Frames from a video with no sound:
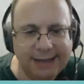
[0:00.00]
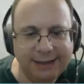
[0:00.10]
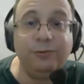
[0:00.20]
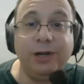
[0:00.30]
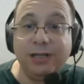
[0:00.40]

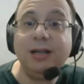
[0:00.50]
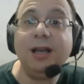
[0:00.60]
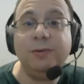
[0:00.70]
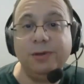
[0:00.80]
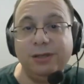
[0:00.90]
The reason
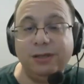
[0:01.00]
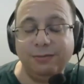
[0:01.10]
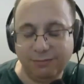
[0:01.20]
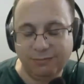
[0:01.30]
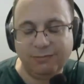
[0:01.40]
I was
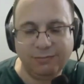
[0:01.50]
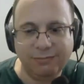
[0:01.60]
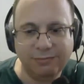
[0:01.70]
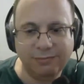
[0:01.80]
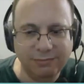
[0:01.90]

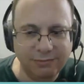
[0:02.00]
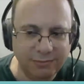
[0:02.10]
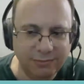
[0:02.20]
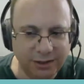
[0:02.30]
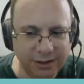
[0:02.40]

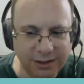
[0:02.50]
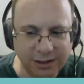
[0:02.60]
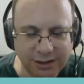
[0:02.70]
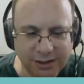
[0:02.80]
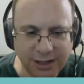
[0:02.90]
doing
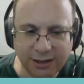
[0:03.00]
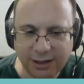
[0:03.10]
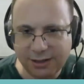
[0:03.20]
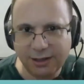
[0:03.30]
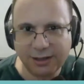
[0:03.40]
this is like,
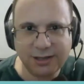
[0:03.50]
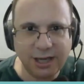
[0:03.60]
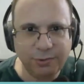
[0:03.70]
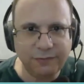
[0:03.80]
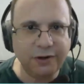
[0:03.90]
it's an
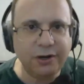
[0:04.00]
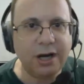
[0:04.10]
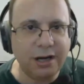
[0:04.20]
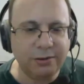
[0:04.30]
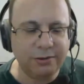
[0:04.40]
example of
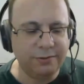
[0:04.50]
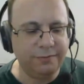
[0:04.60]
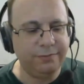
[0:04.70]
how